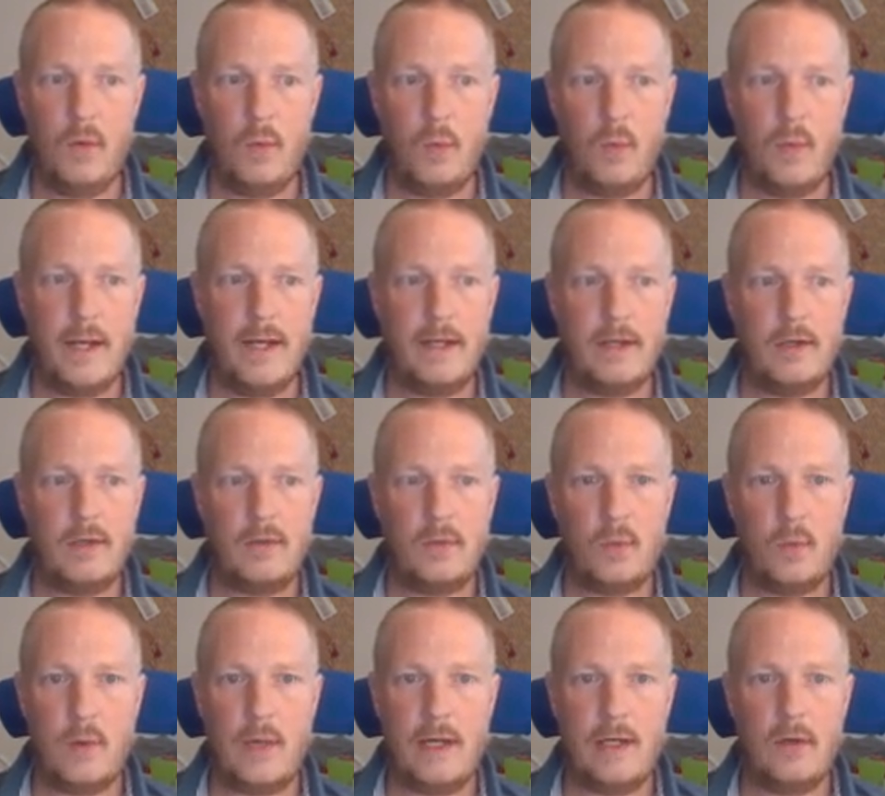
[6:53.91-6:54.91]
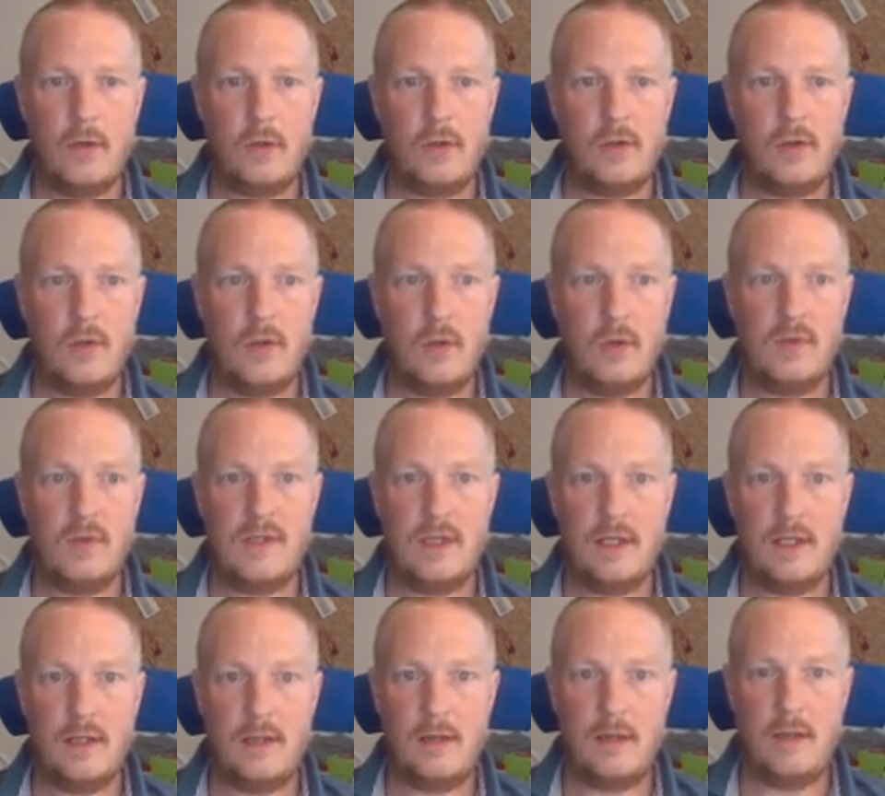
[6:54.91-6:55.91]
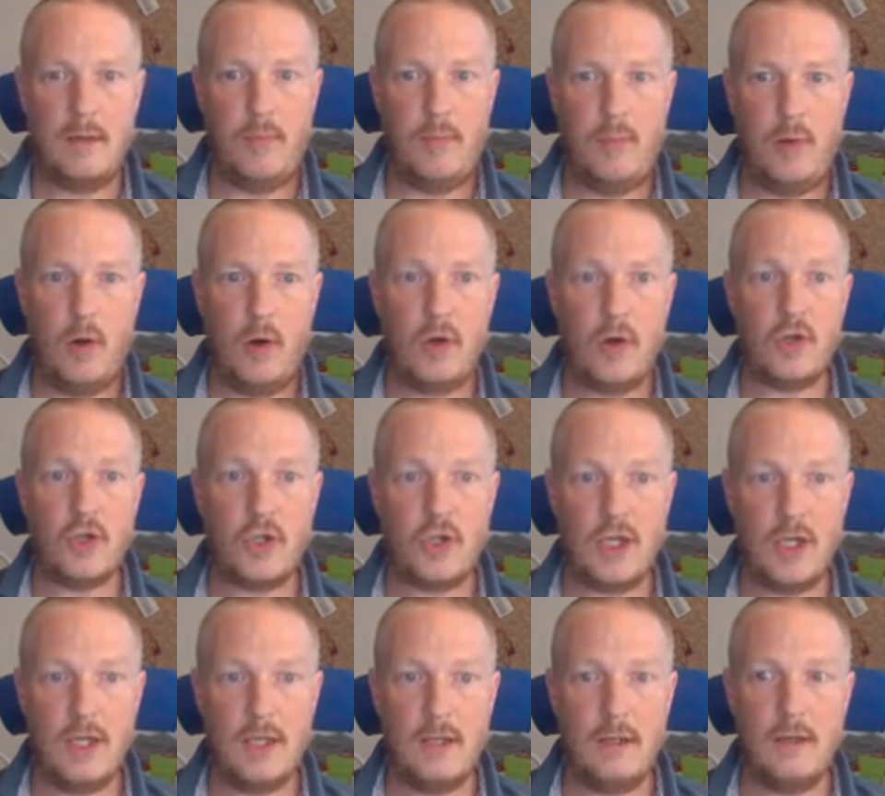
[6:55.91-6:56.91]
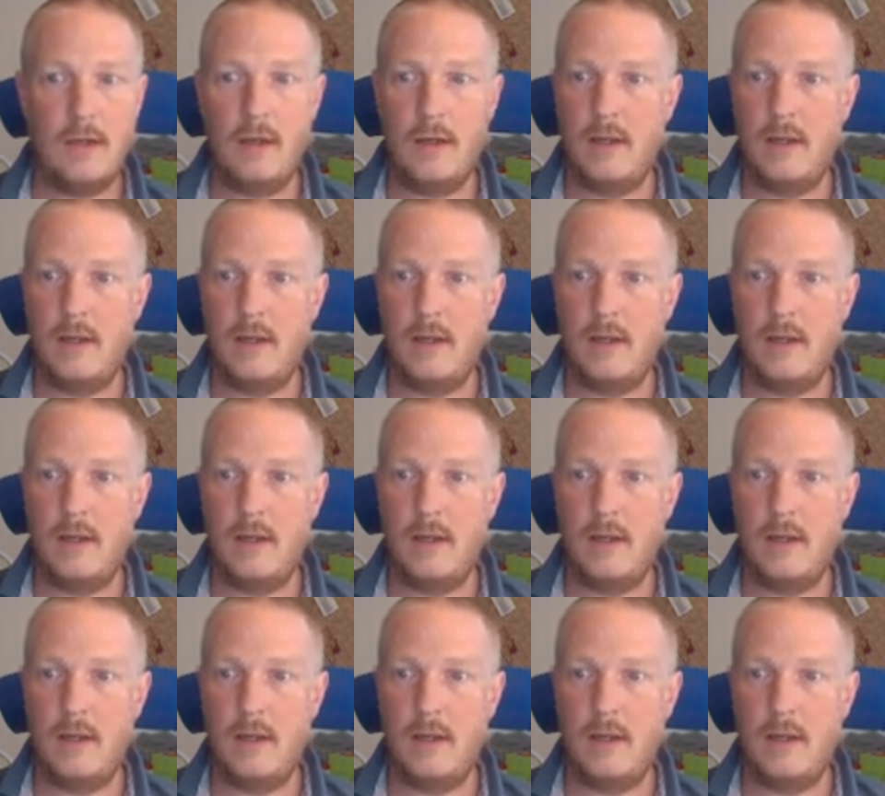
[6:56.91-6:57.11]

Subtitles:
Why not using a blockchain?